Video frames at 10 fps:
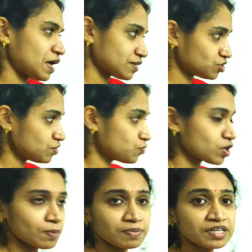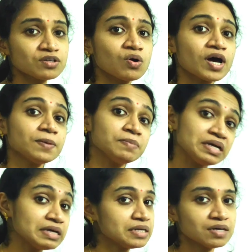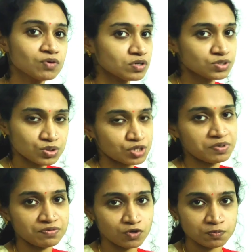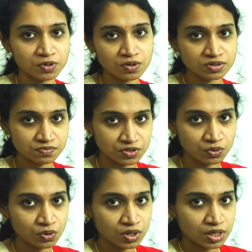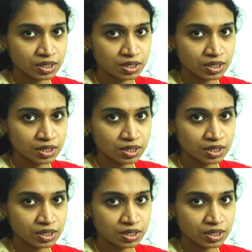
Actually, for complete claw hand, median nerve also should be involved, because we know